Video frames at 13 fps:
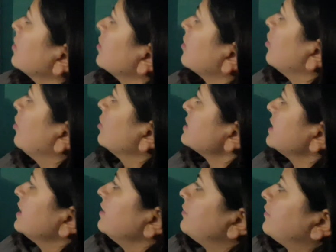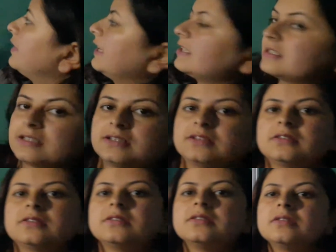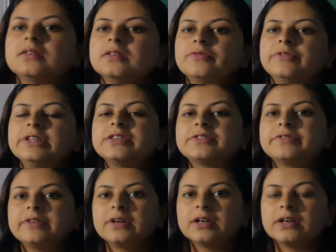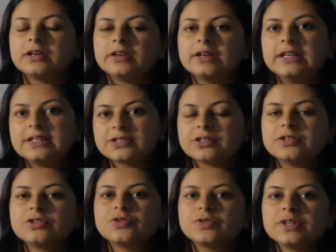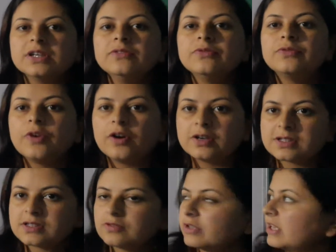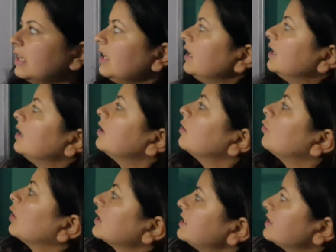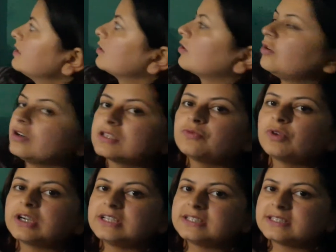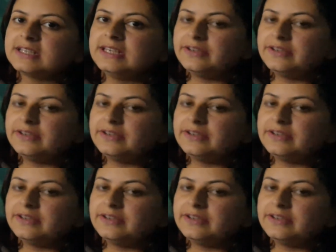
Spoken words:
cause and effect with relation to the force. Okay, what is the cause, what is the